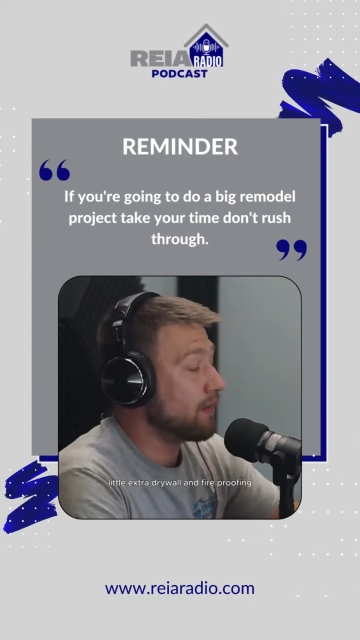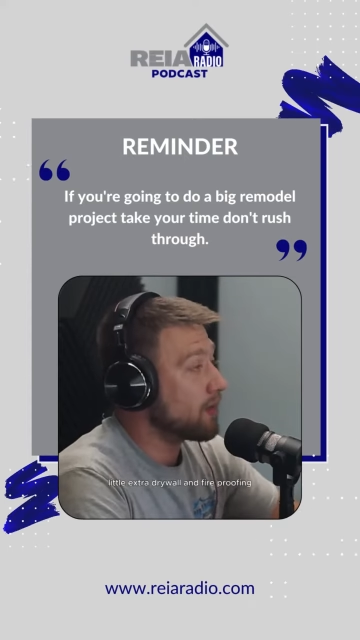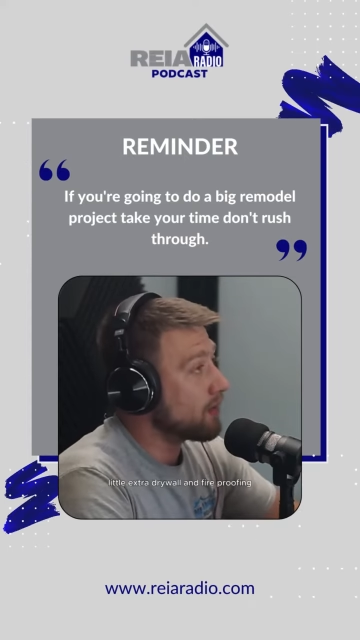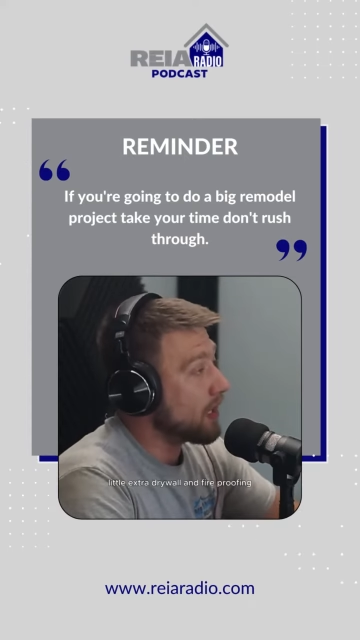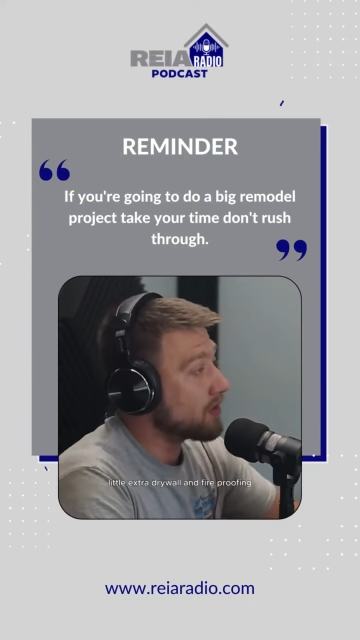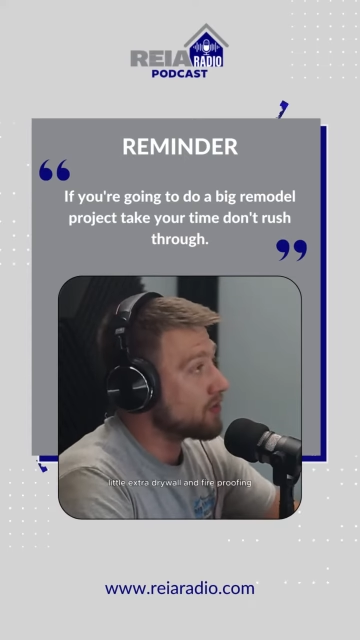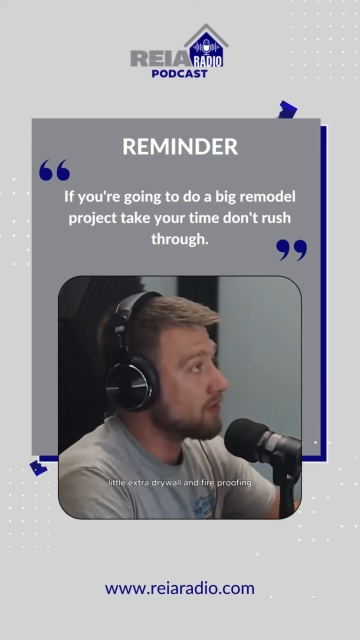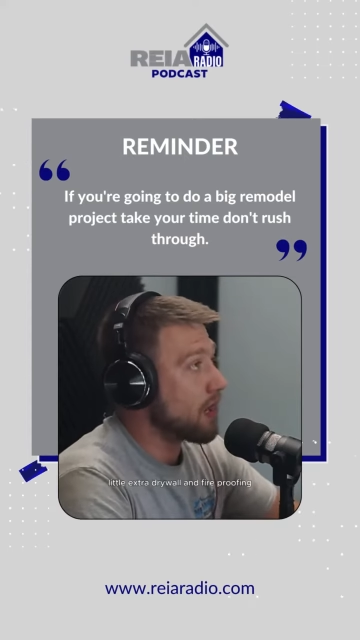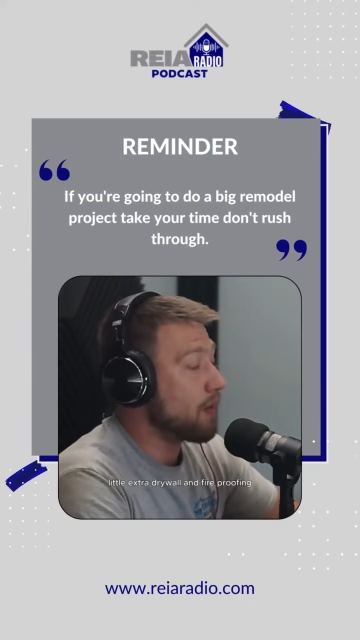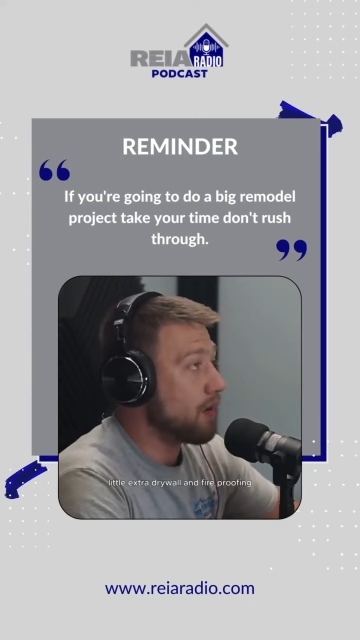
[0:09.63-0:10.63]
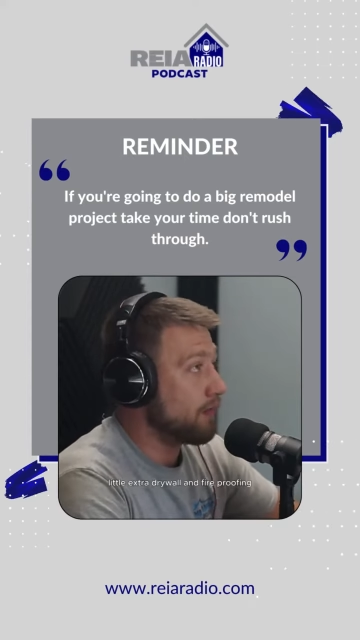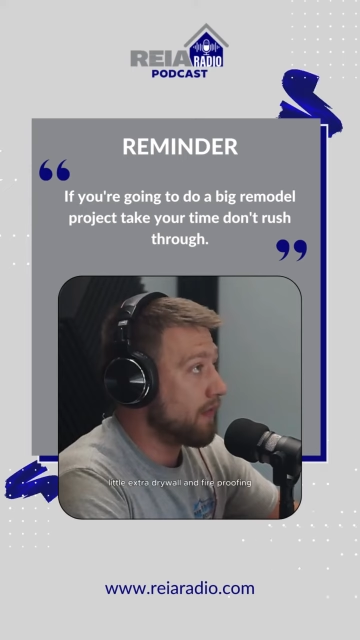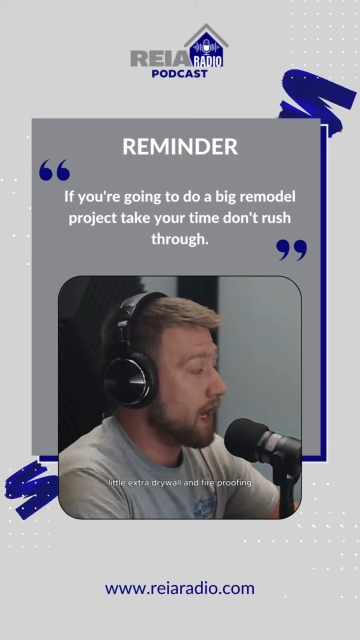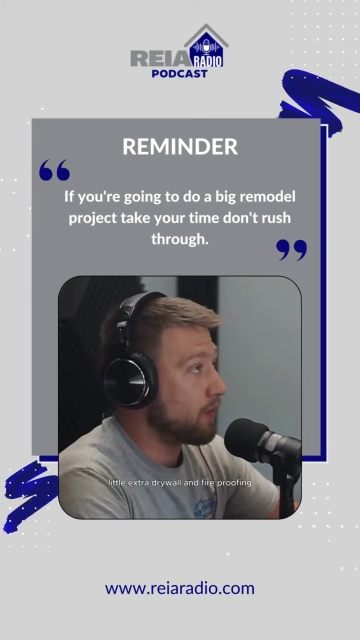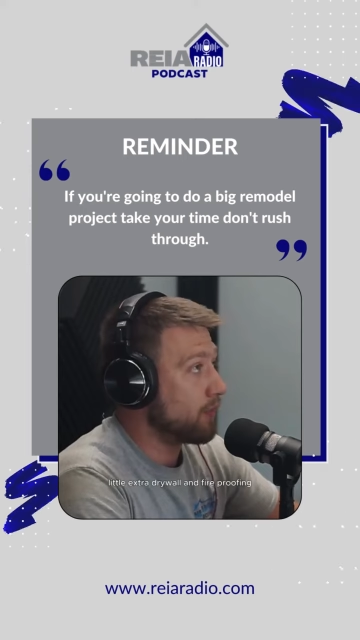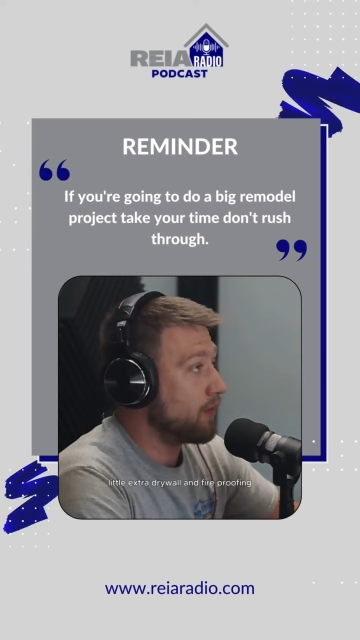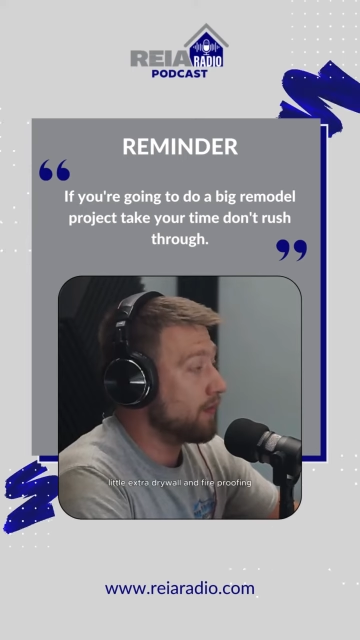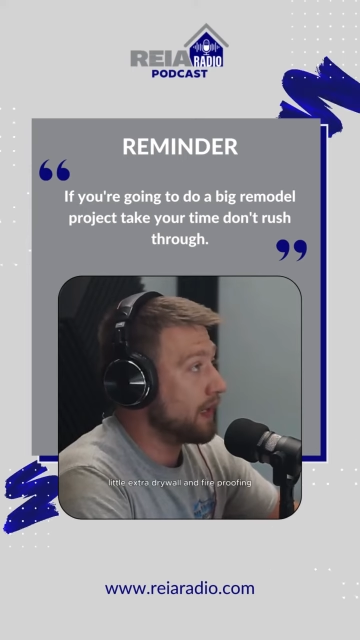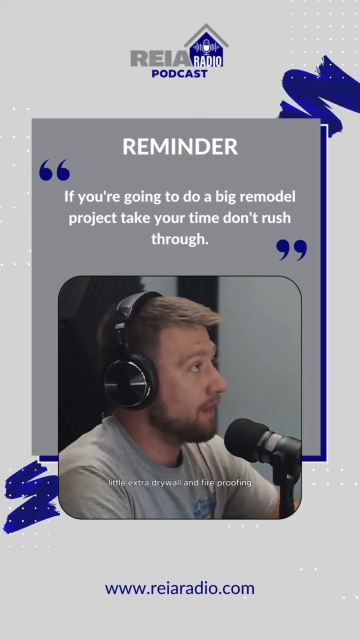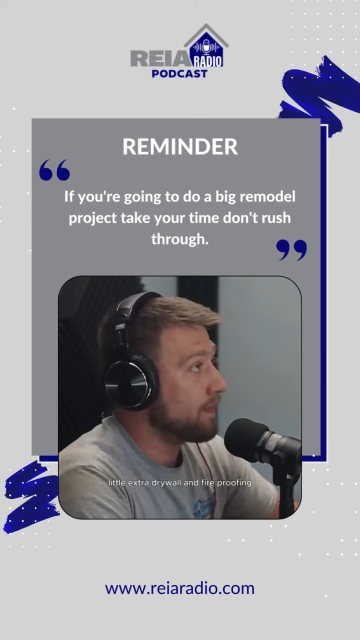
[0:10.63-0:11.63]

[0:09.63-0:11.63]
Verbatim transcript: little extra drywall and fireproofing.